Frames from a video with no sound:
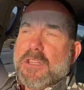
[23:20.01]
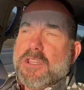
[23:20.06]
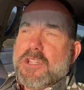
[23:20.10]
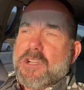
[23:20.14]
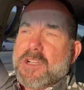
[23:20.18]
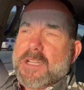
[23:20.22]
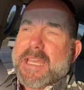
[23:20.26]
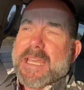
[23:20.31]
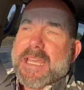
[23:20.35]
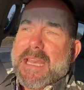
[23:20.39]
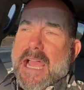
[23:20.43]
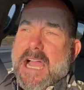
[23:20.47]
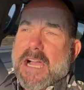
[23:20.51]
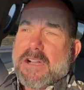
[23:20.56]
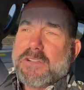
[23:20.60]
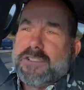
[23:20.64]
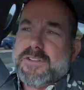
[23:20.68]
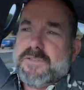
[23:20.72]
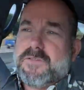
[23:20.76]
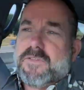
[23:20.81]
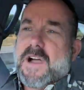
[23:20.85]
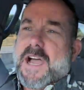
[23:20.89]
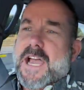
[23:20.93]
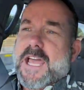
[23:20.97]
Look at how
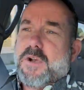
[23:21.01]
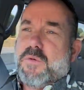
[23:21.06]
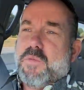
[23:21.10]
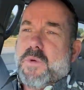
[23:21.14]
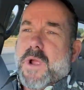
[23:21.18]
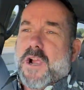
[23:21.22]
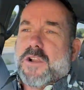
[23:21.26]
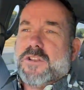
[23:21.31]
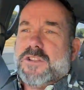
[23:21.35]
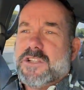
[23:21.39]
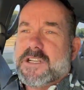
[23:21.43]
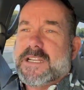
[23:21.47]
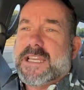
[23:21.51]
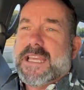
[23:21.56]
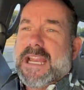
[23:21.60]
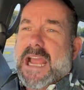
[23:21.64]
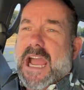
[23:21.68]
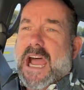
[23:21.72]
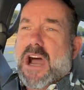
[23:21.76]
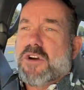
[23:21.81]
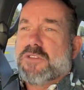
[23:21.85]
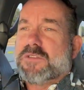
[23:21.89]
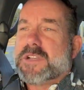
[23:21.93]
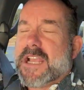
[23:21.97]
divided we are. Look
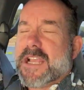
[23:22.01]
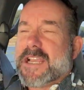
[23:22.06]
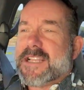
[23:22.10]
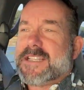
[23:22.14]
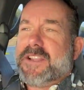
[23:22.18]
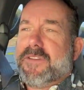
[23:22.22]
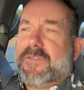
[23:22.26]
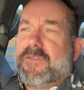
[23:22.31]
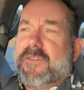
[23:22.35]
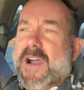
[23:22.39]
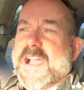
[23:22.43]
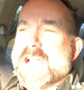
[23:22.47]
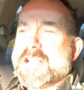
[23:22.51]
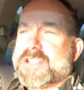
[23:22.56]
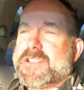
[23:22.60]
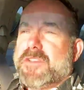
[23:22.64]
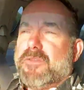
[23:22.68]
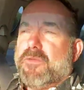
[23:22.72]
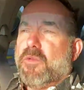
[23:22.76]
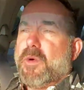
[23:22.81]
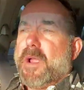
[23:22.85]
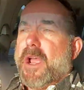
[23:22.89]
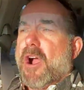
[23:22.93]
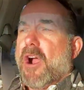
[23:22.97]
at how
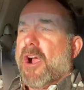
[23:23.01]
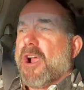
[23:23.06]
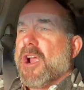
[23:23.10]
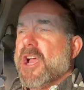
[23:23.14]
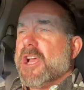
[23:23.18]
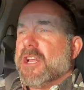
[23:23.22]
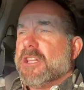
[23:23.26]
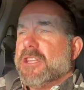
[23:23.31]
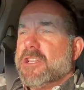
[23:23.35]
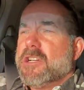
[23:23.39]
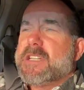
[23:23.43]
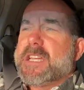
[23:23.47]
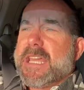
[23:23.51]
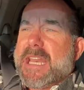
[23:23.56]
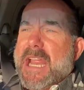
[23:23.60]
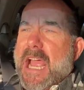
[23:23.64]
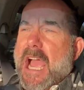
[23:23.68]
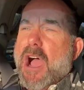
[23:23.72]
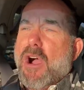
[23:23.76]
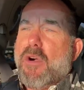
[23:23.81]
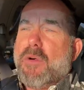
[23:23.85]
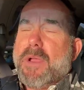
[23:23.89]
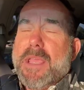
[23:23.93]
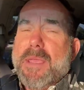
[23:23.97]
divisive we are. Look
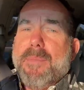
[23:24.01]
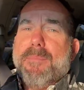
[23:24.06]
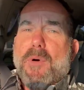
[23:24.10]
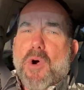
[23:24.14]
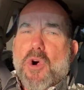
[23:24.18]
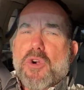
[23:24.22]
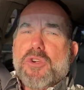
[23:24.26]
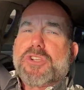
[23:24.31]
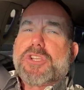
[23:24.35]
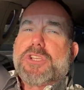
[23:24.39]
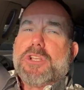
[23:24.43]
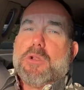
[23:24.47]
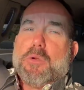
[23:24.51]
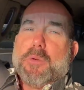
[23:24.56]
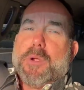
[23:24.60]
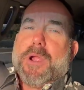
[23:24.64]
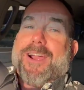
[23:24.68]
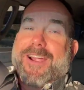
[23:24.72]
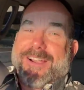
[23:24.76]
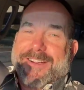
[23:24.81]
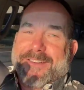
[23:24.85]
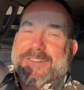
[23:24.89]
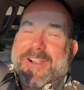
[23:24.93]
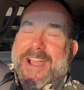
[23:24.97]
at how emotional
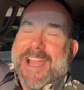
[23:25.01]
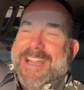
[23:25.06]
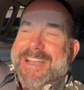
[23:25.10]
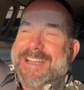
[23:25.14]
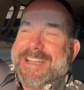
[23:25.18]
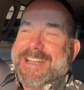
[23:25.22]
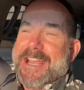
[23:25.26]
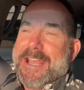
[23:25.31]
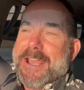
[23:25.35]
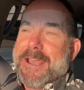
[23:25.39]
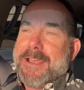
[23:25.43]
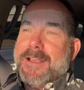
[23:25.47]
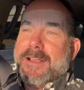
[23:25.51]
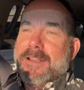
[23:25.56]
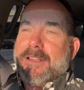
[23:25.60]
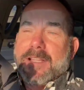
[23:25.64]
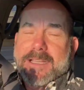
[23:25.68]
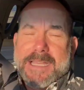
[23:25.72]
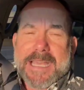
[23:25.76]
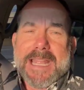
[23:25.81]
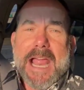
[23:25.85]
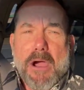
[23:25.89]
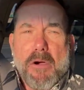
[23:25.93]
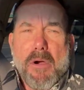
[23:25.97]
we are, right?
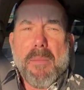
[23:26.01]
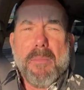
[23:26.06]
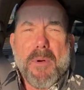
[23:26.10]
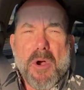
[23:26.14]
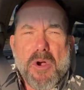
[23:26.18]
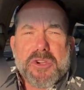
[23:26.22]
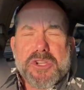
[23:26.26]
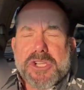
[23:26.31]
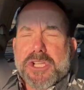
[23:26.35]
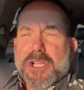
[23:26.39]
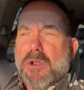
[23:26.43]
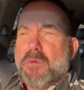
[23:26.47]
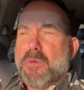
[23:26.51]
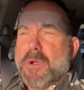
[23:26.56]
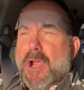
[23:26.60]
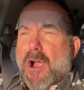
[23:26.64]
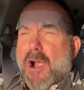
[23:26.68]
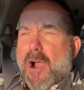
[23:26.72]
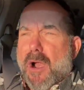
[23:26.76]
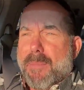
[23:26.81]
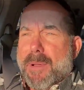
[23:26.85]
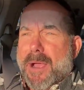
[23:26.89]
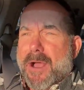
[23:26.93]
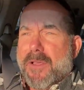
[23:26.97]
Look at how emotional
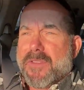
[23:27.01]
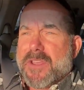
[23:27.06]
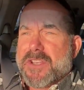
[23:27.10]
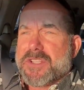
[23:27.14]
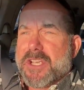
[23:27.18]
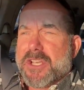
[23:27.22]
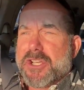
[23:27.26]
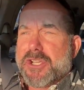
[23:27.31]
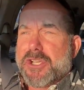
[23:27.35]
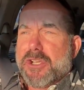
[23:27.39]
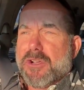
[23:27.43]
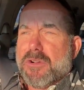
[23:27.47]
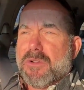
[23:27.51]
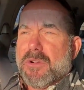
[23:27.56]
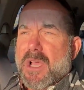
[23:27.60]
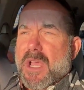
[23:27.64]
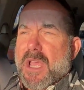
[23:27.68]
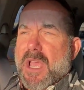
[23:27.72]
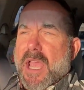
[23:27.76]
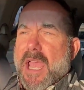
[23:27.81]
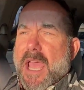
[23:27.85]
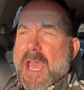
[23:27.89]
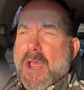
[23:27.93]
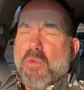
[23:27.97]
we are about this issue.
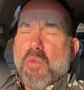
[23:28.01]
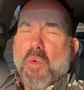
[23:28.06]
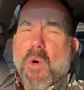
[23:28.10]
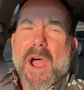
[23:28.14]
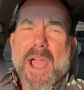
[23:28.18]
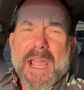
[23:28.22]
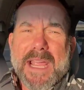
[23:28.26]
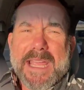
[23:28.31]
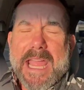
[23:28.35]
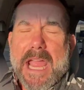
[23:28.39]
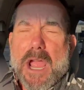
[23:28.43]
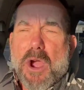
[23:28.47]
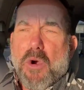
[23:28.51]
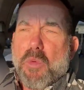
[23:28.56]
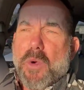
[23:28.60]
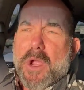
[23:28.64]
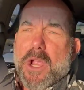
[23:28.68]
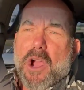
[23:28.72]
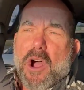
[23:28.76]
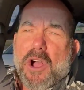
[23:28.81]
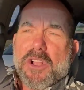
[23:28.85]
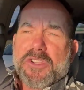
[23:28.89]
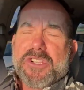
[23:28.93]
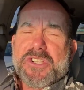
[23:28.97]
And why can't
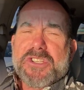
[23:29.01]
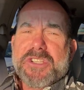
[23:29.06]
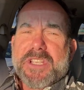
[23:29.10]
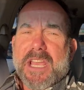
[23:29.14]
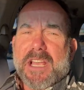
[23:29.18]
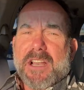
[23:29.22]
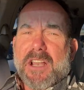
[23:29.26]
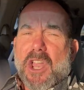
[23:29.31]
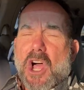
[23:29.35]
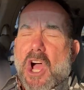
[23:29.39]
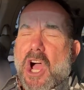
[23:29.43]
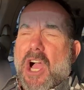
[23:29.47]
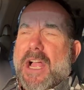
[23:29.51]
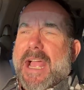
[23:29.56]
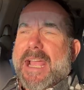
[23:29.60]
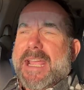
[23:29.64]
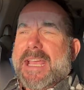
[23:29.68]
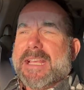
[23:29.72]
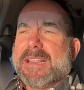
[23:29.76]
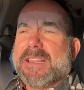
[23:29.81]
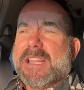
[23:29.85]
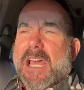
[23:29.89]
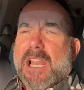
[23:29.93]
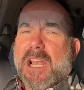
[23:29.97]
we all just get along?
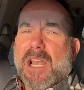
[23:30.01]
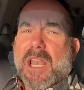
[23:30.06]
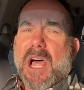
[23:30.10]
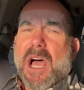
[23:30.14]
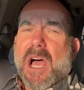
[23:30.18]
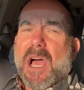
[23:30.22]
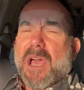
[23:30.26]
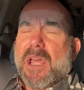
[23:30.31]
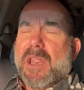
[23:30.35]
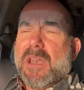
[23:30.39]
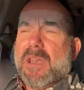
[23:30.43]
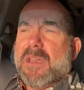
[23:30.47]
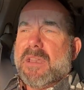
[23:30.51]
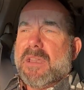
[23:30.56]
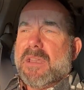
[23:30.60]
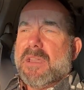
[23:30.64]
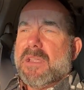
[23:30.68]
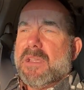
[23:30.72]
I get that a lot.